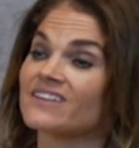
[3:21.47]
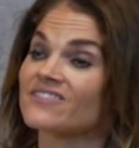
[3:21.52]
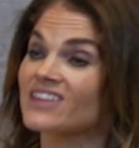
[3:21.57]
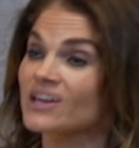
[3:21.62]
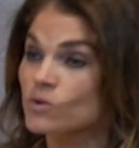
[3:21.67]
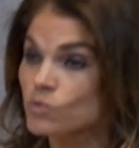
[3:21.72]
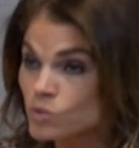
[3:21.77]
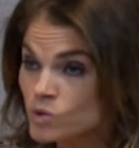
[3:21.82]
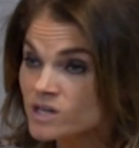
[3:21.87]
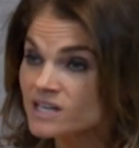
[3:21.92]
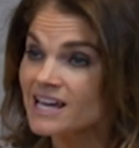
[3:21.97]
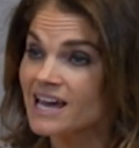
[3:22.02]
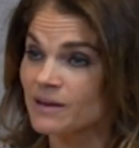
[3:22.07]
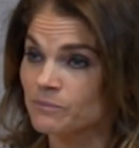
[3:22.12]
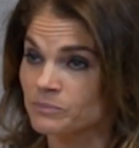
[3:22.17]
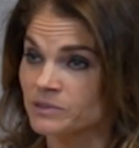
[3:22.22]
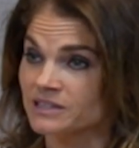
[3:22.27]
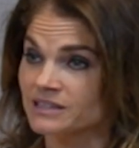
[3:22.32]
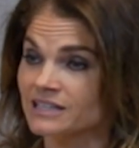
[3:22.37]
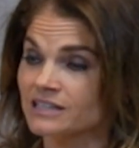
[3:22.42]
If they would
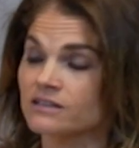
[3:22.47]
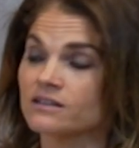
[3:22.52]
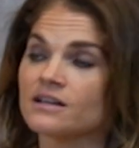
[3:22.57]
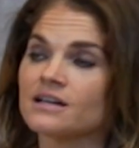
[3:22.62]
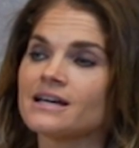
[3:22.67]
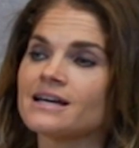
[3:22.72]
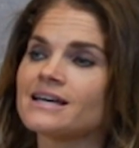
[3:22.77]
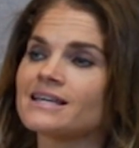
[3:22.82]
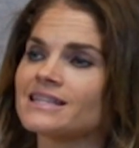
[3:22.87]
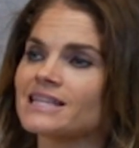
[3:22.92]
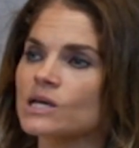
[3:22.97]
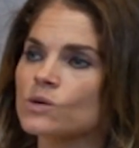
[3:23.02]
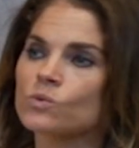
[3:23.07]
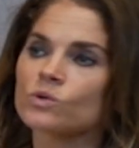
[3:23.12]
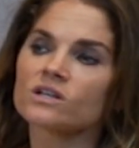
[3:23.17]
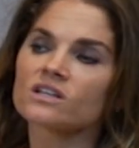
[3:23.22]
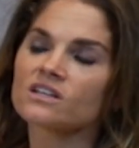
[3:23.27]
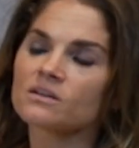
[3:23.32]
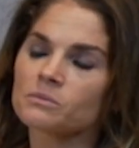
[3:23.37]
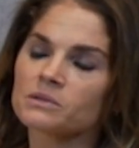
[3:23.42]
have been there, they
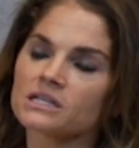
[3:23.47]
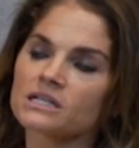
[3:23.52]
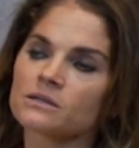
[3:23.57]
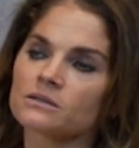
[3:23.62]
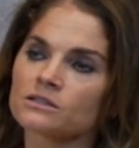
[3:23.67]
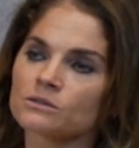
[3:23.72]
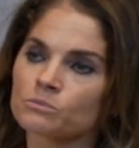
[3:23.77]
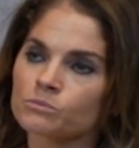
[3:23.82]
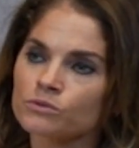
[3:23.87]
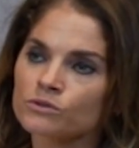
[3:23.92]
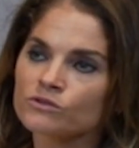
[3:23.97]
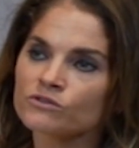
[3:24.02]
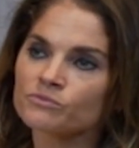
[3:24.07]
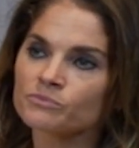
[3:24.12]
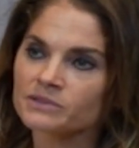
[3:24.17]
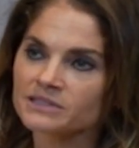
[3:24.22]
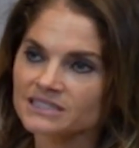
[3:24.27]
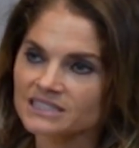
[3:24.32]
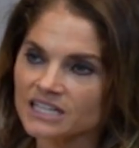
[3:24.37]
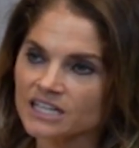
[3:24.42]
wouldn't have been able to
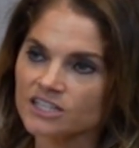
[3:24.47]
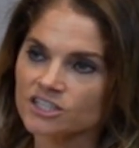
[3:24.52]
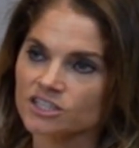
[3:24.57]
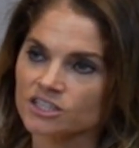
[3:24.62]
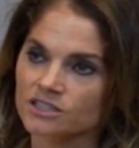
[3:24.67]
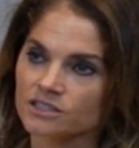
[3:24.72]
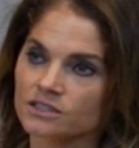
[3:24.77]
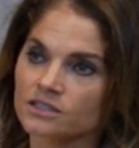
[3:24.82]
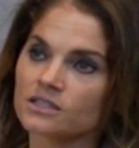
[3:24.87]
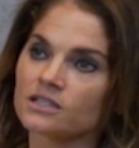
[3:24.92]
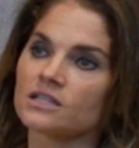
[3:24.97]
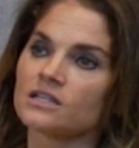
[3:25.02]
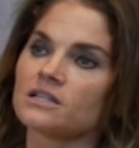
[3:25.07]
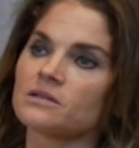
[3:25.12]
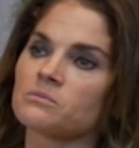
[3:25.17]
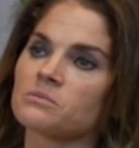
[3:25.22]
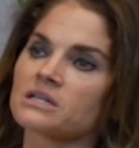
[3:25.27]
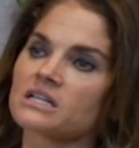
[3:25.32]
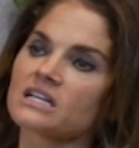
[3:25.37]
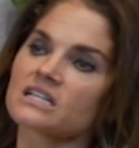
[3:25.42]
prove possession
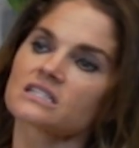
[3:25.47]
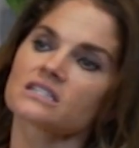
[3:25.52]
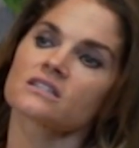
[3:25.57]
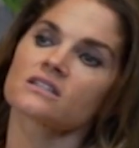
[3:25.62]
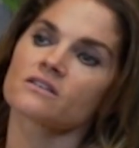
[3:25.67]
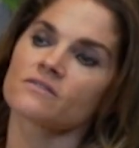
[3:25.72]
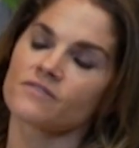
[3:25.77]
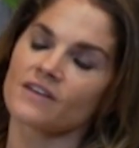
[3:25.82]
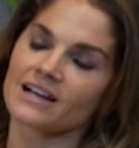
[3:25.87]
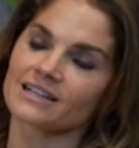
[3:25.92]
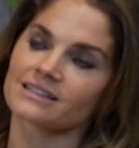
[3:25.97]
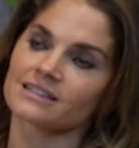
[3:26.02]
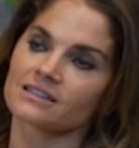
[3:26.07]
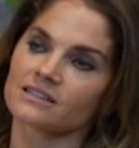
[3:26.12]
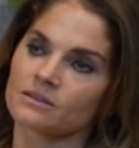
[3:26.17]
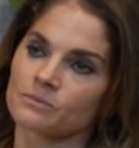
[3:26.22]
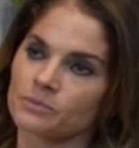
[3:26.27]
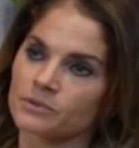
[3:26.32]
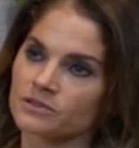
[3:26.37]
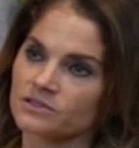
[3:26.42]
because of the fact
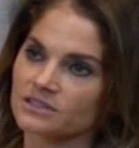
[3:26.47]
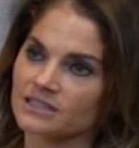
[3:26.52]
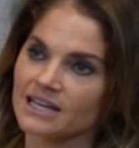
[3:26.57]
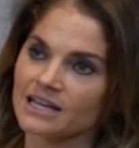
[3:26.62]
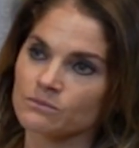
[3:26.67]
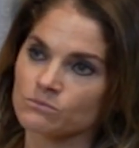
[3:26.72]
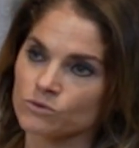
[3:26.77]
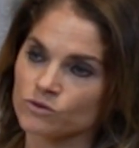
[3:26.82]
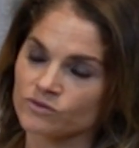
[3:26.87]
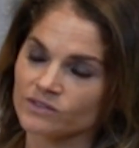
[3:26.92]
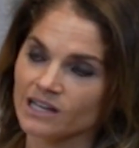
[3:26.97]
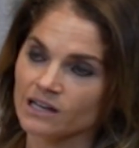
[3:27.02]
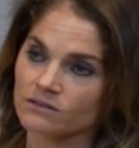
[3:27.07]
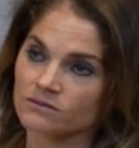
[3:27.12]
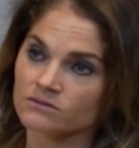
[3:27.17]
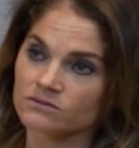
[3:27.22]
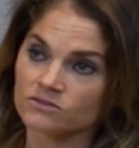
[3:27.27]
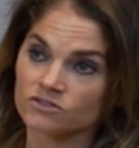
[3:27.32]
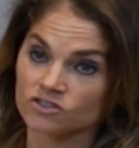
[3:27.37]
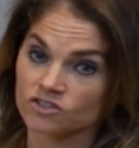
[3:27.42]
that the person had moved
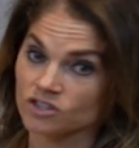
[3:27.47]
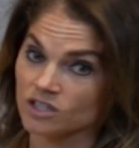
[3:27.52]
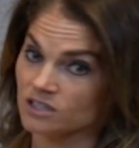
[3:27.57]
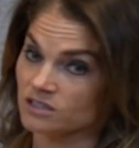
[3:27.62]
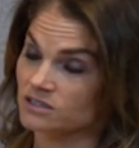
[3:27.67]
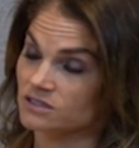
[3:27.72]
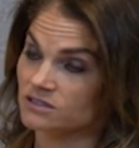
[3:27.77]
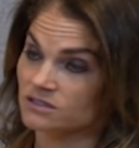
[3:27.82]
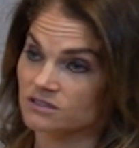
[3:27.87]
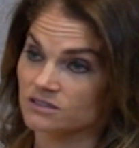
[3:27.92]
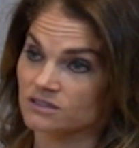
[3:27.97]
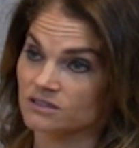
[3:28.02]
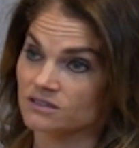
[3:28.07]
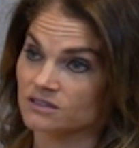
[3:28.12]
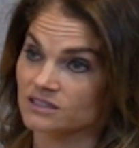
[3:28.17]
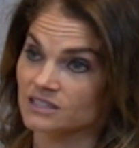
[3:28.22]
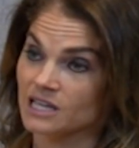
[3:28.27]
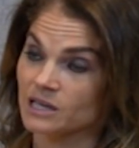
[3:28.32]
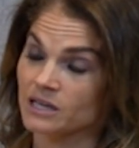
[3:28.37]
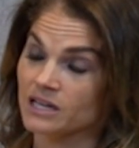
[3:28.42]
out just
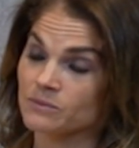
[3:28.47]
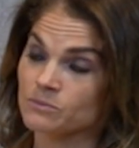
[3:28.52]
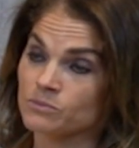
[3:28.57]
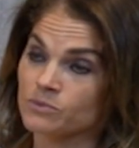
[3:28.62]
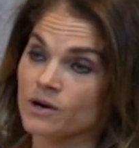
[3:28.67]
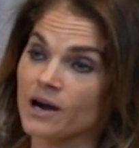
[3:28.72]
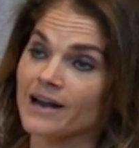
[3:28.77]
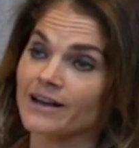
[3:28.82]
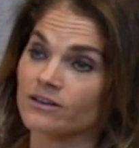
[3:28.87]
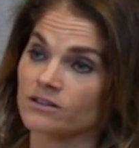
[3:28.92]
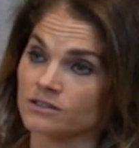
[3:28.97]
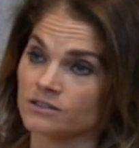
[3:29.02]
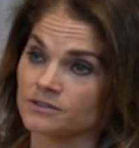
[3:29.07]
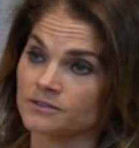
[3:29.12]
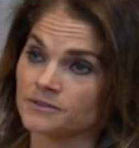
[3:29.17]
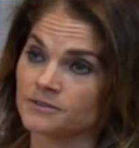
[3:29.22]
the day prior.